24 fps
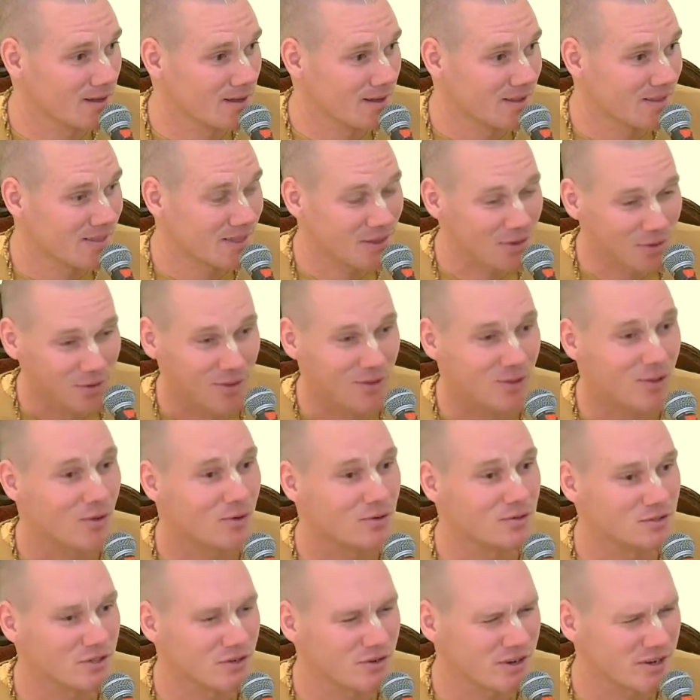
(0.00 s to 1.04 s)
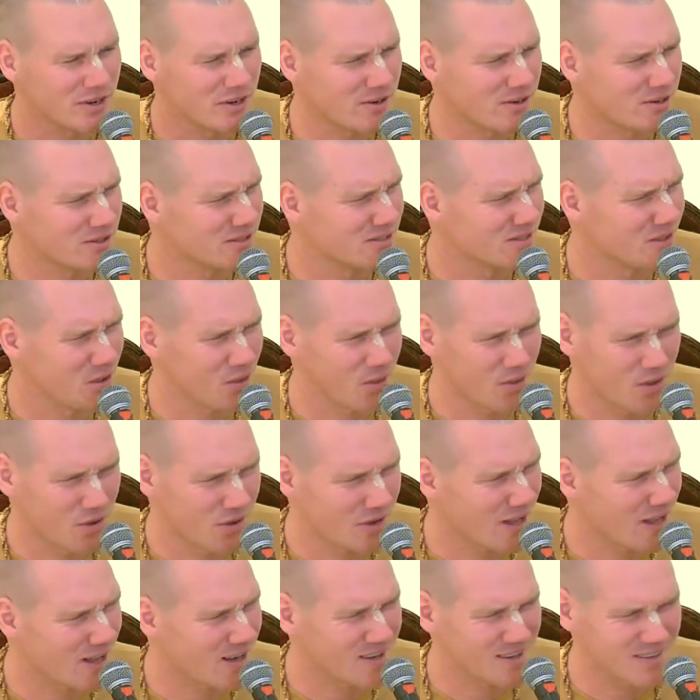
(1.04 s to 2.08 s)
they'll close their ears, they'll look
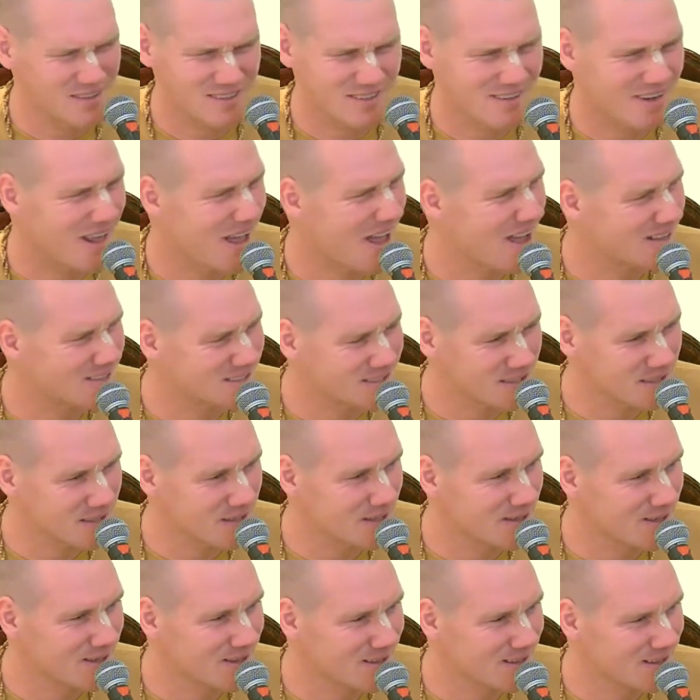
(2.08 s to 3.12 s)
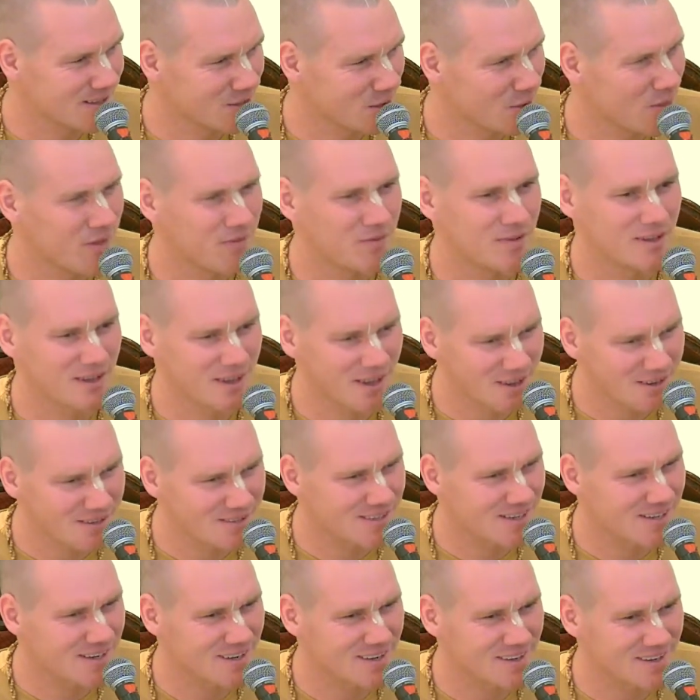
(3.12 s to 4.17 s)
at us nasty, they'll even cuss
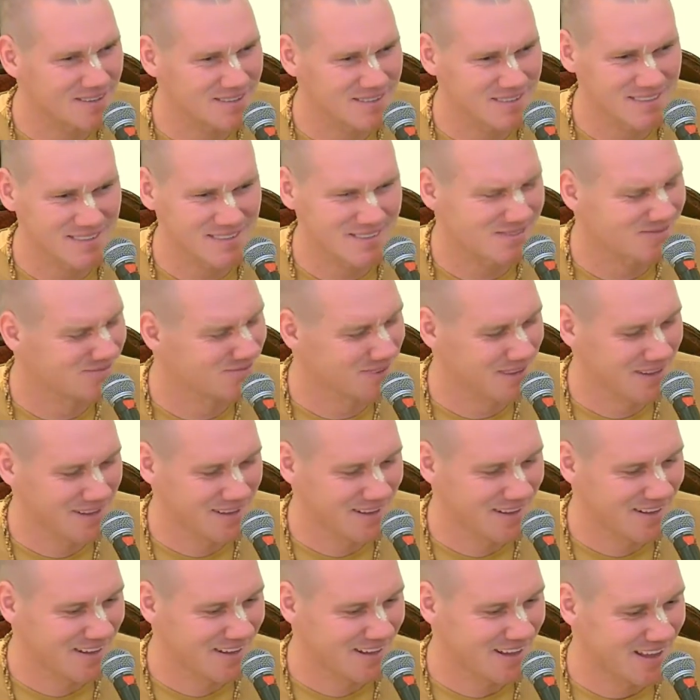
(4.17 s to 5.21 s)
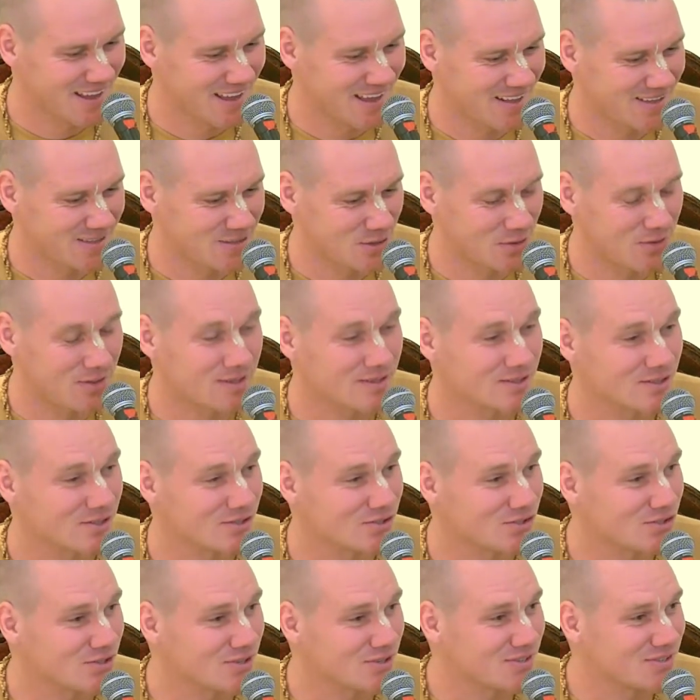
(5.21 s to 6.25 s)
at us. And so this
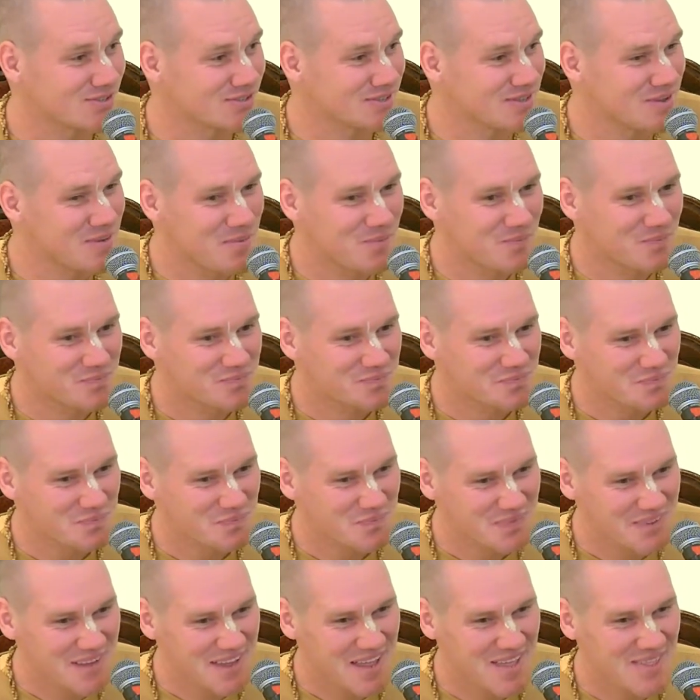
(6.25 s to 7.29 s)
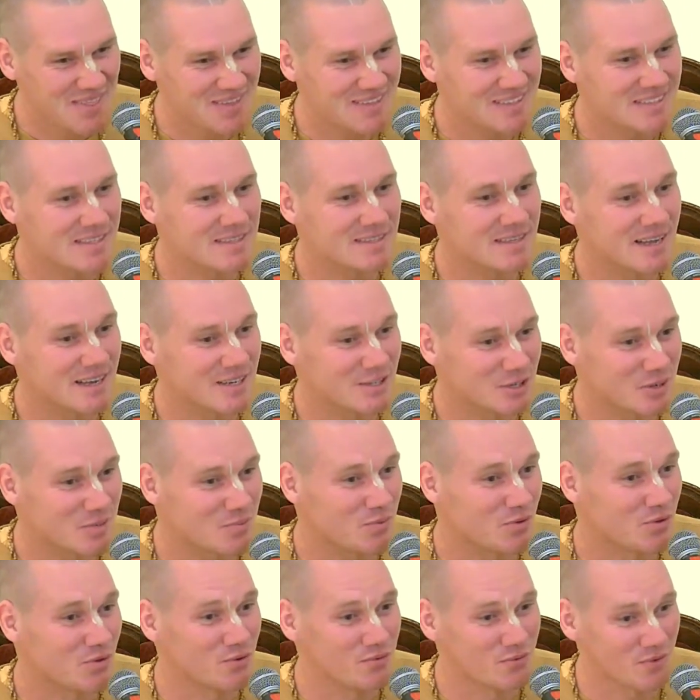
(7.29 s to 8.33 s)
is actually
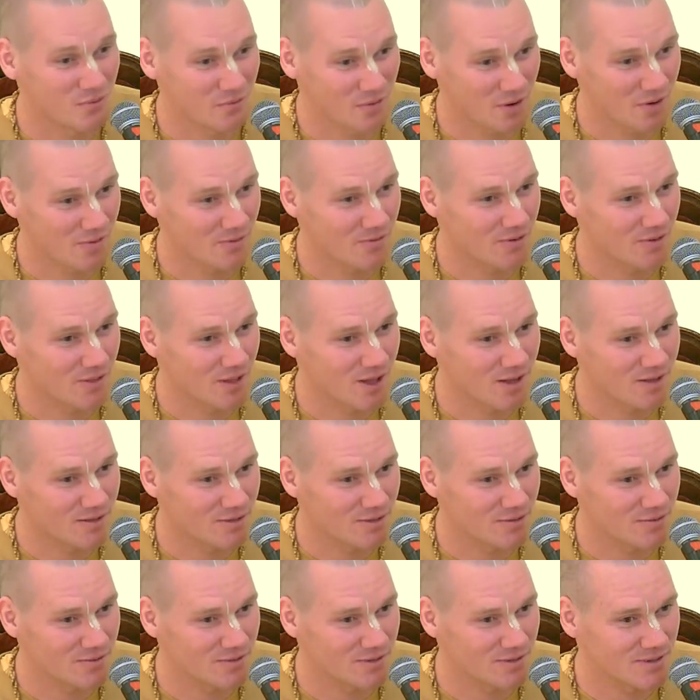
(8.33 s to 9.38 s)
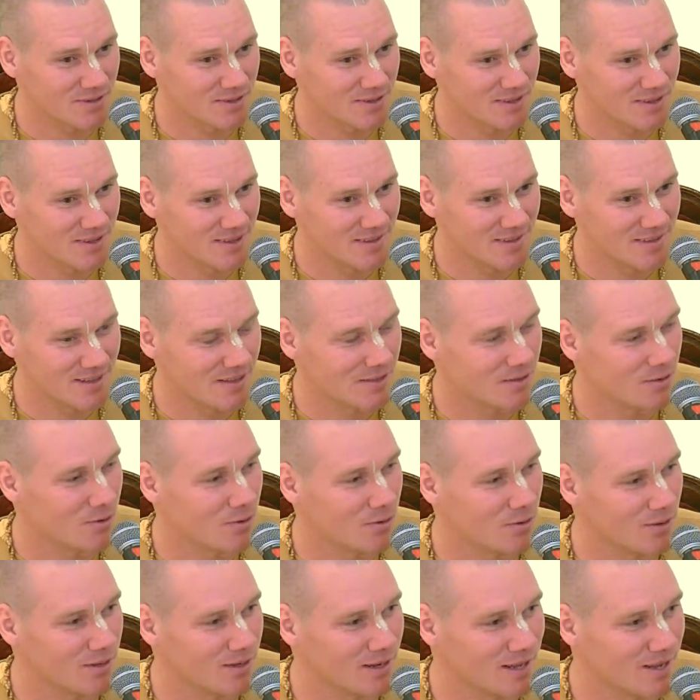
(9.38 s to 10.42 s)
proof of our philosophy that the
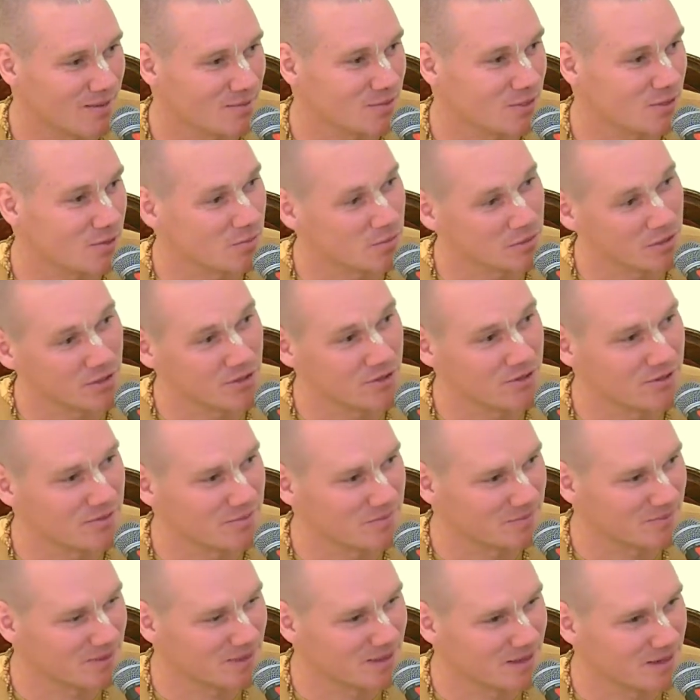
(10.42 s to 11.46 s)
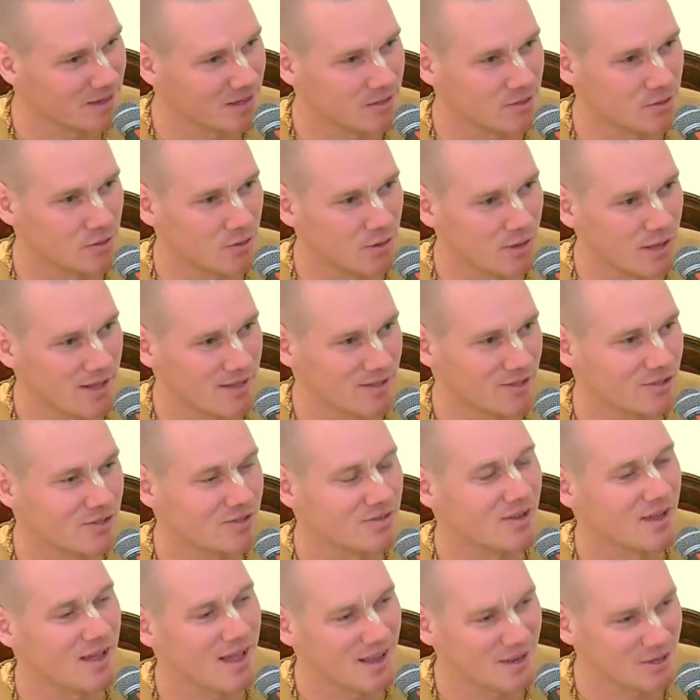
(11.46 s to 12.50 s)
holy names are pure, because it will
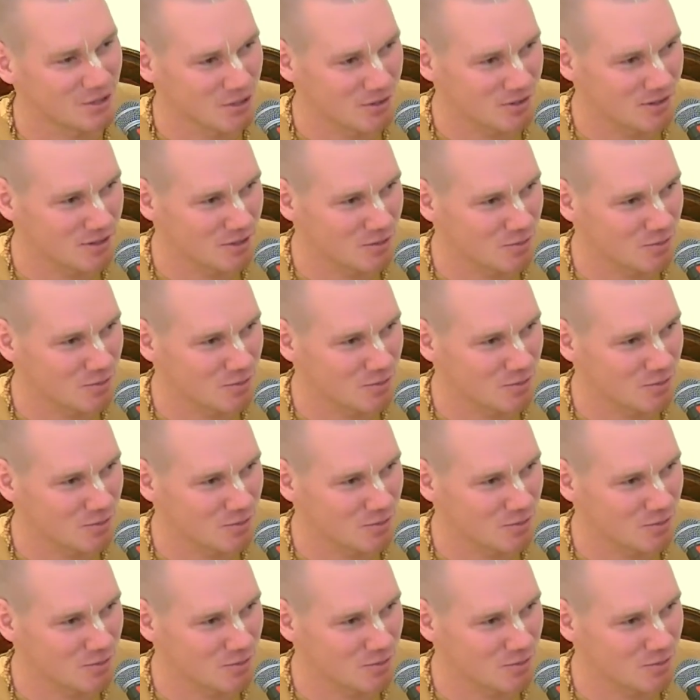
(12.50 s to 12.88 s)
actually